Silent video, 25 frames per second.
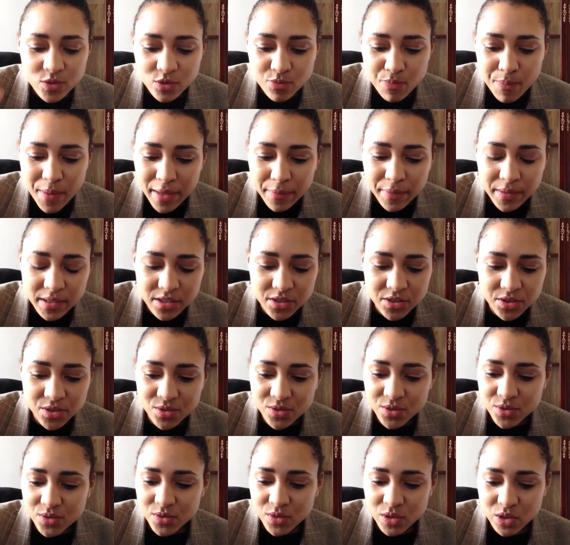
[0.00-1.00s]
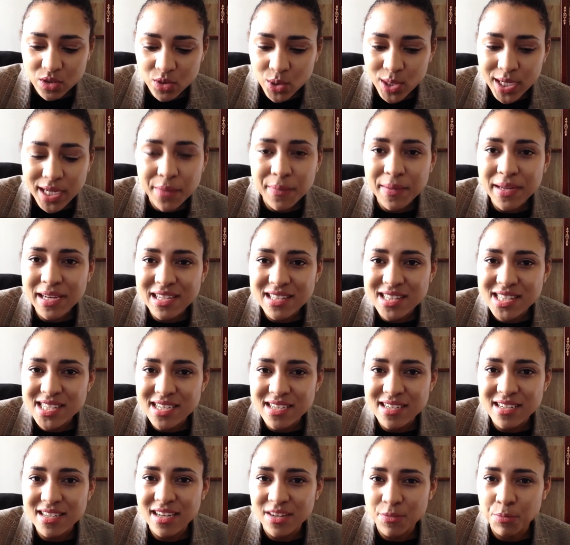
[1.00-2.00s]
Maybe do 20 minutes
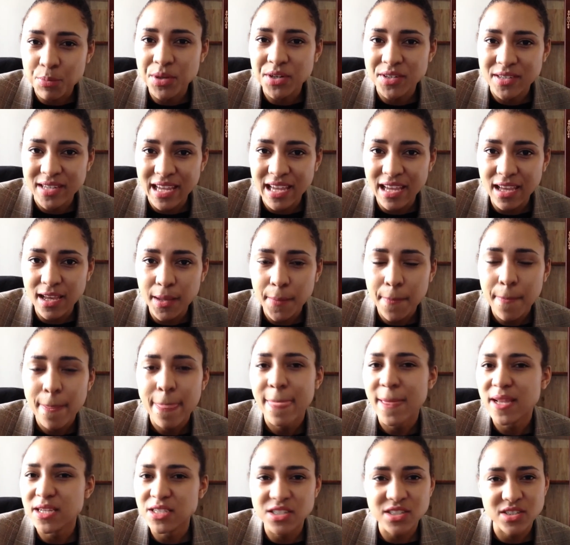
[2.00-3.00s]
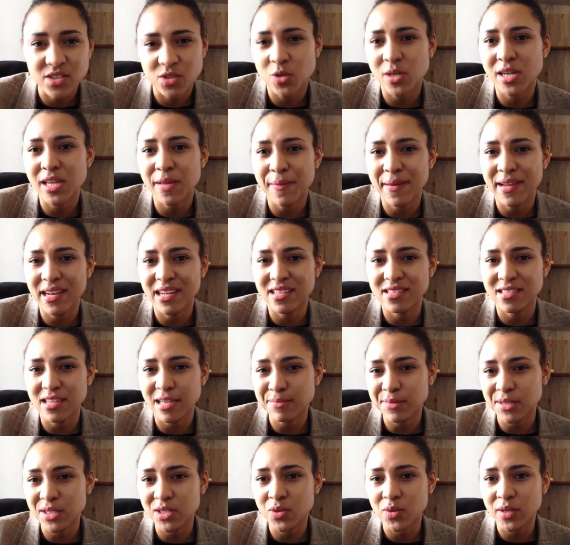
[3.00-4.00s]
per day, just 20 minutes,
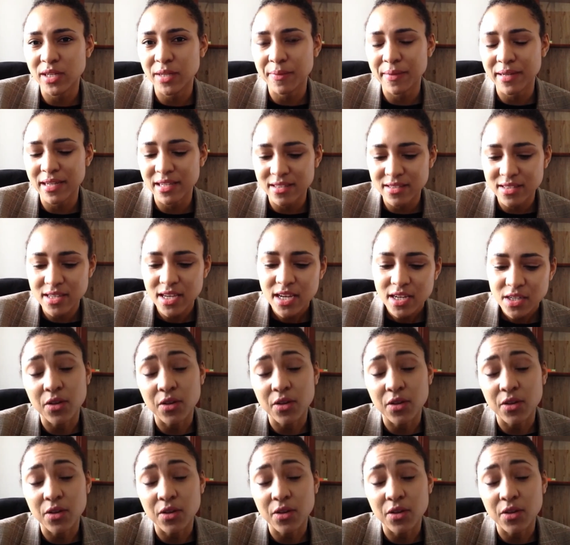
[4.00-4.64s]
up to 20 minutes.